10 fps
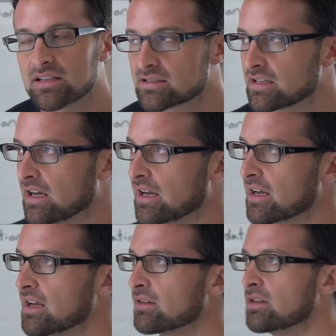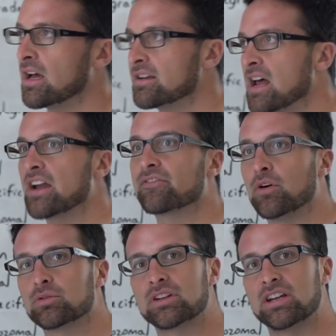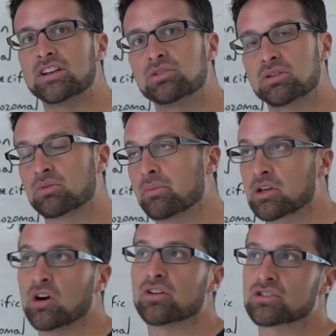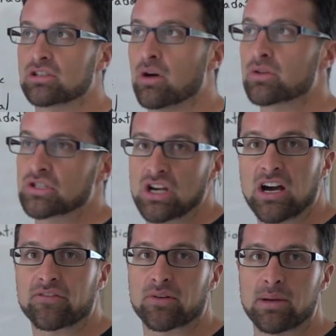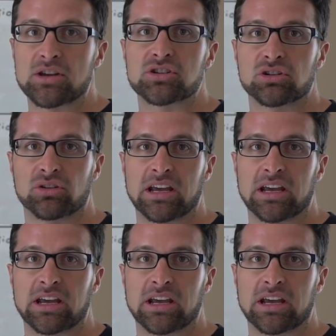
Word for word: It's uh, not, not folded into what we call its lowest conformational